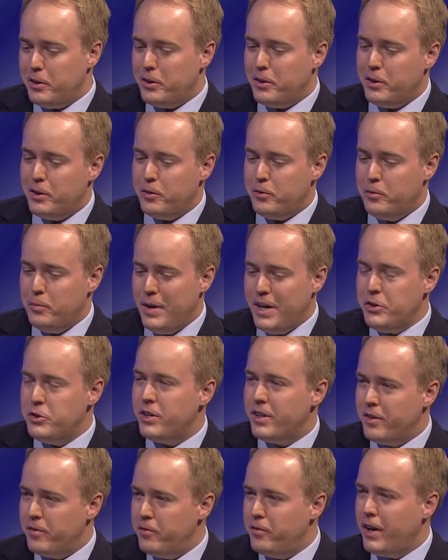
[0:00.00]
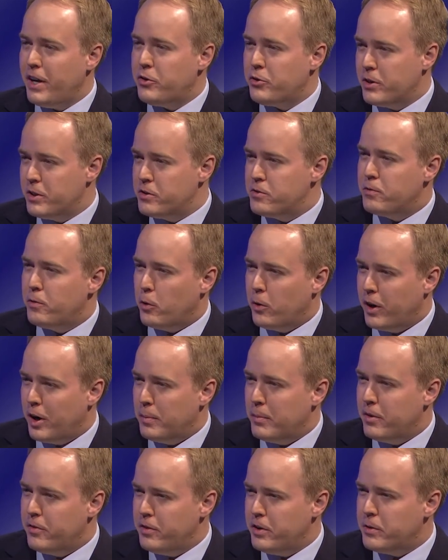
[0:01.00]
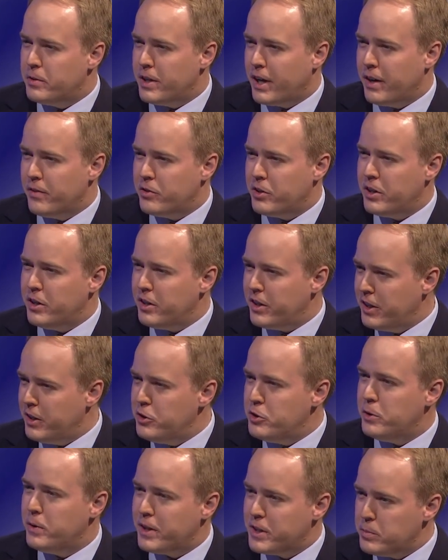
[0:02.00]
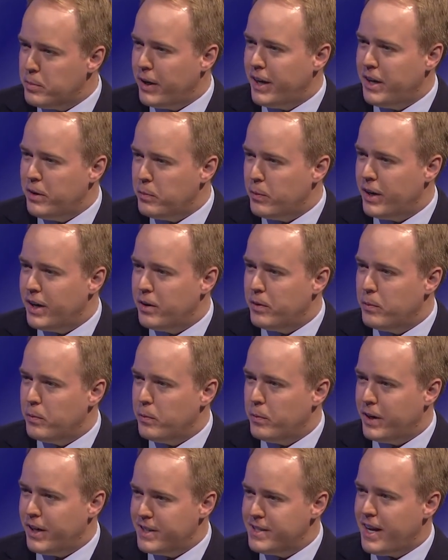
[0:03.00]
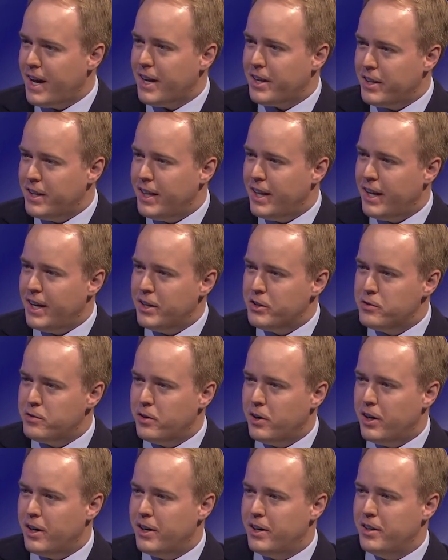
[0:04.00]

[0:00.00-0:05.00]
You've mentioned Veterans Forum a few times. Could you explain what exactly that is for our